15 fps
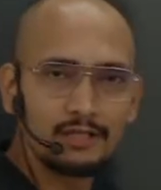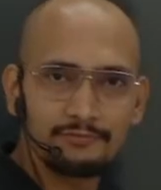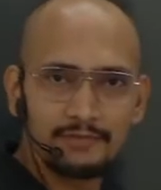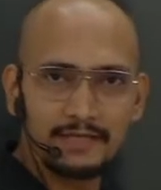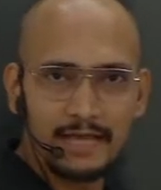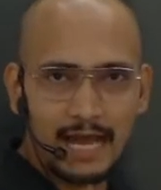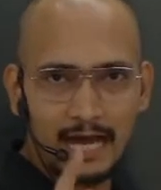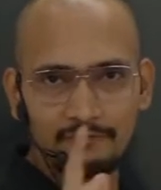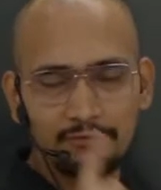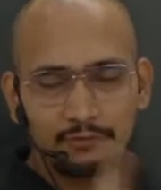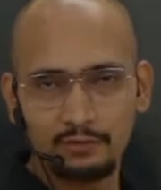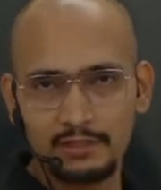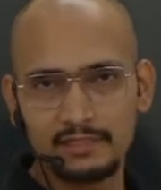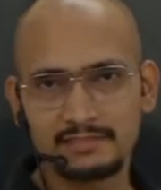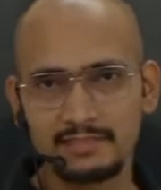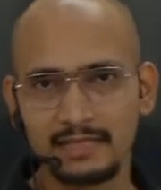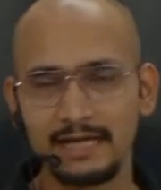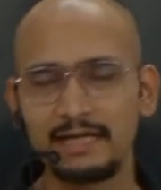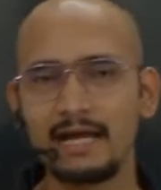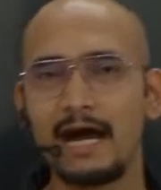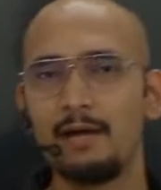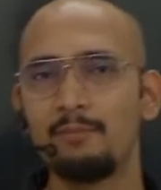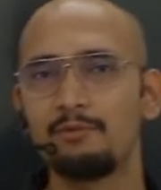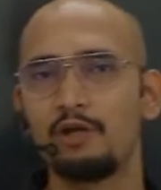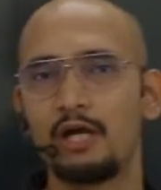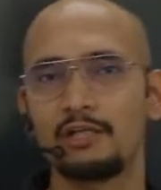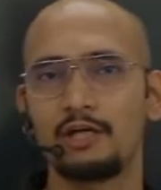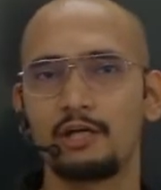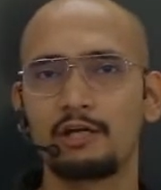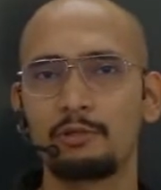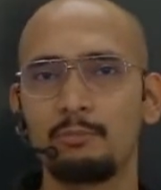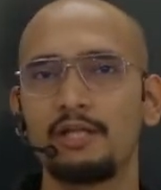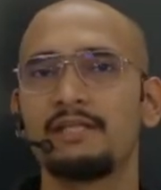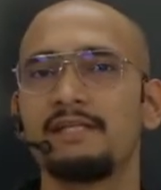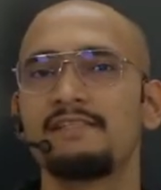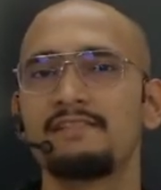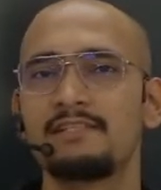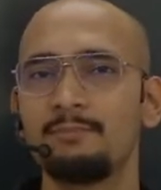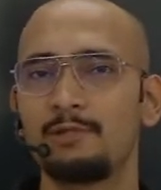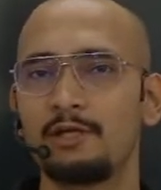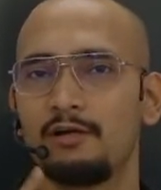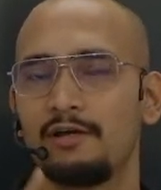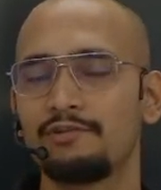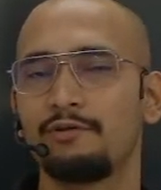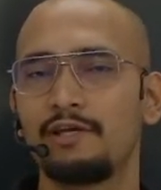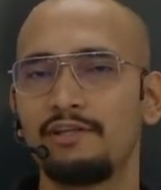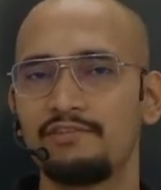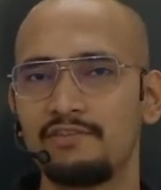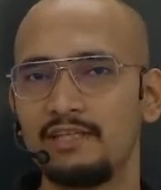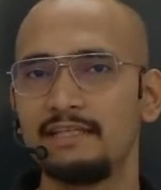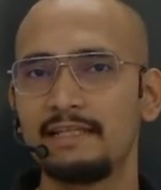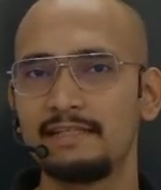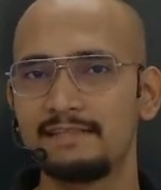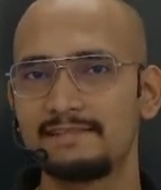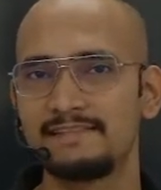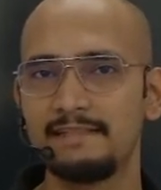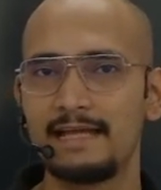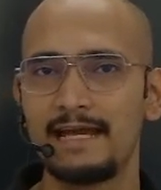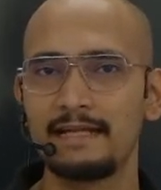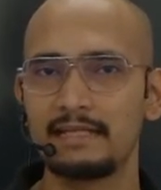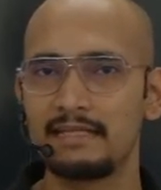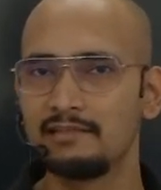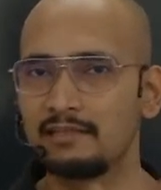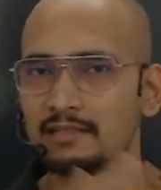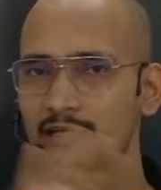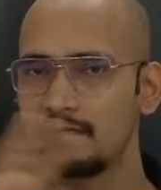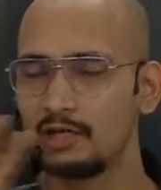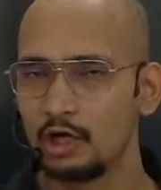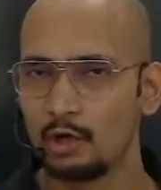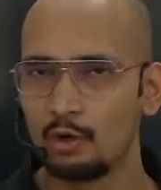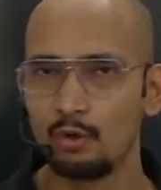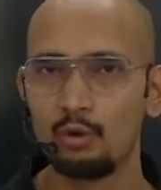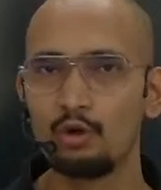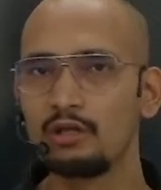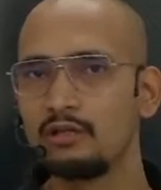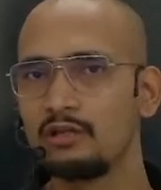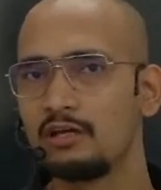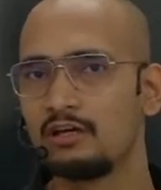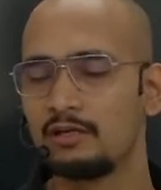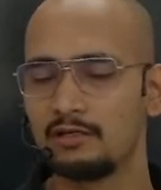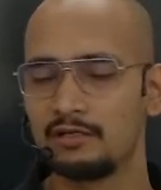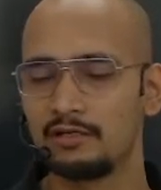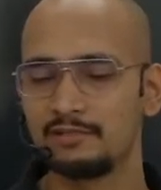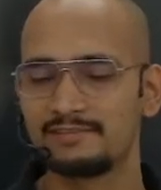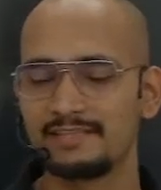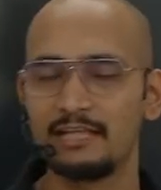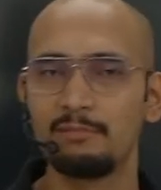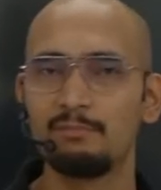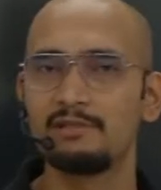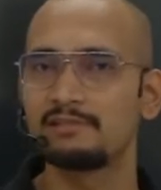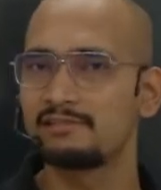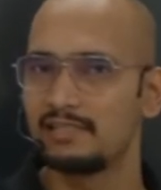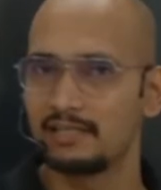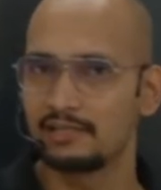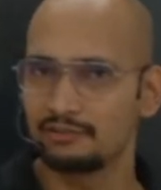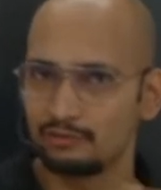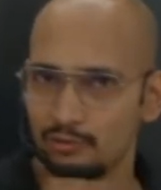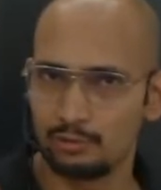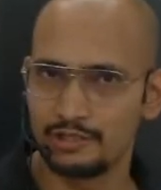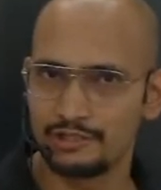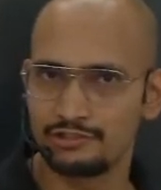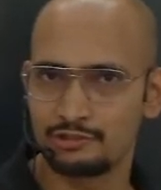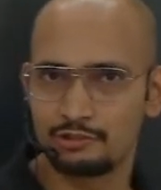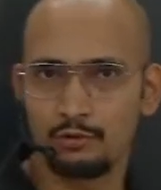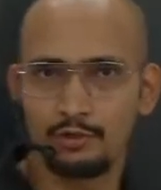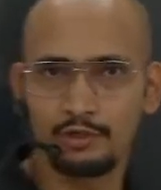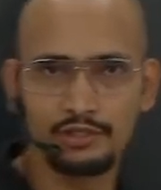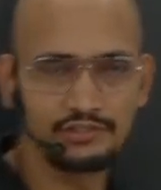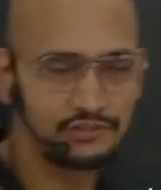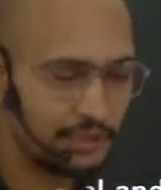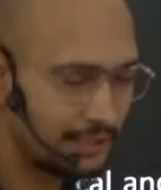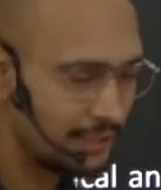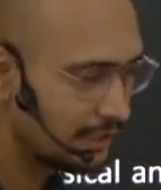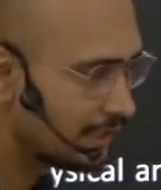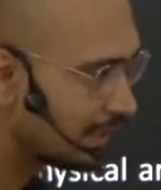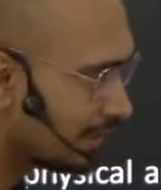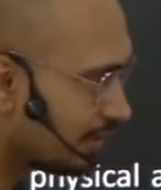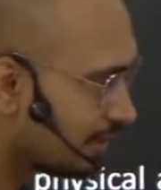we have to understand, I am not talking about history, because you can see that in the whole syllabus there is no history is